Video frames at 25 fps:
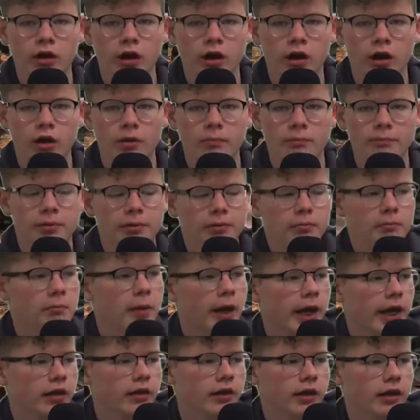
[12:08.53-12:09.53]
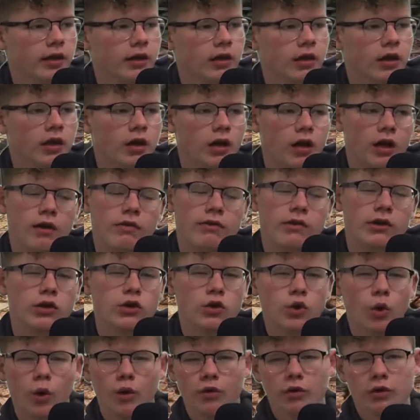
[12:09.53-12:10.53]
but mainly in the
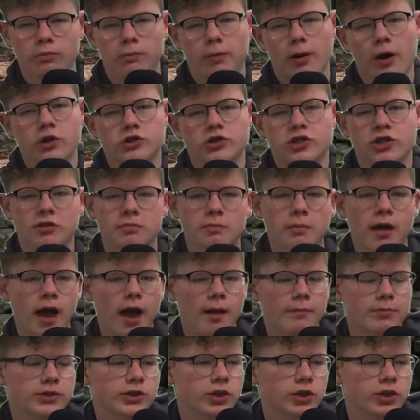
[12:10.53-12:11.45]
northern parts of the map.